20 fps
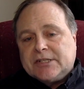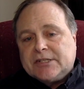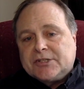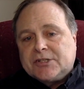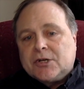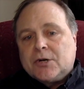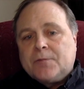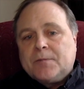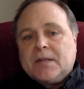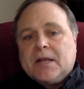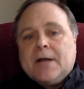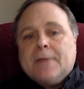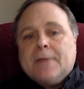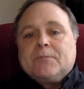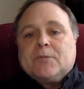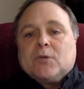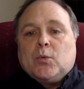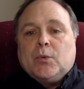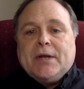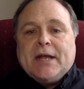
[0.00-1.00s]
So
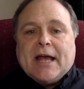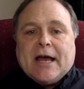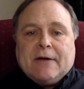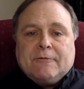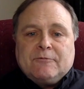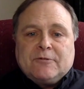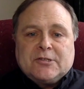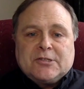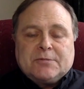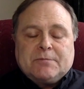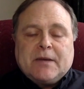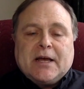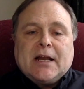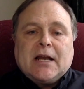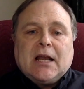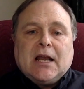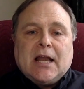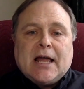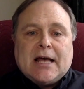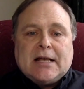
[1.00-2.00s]
we have to
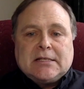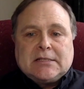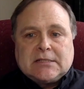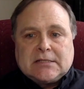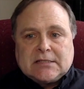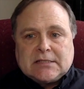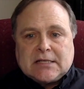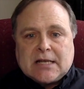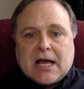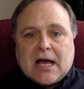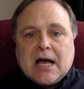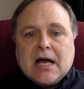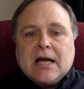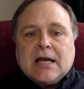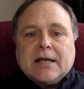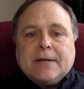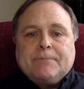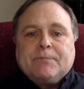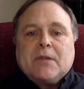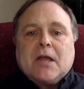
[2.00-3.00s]
spend less
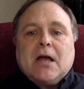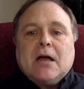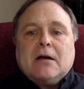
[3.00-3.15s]
time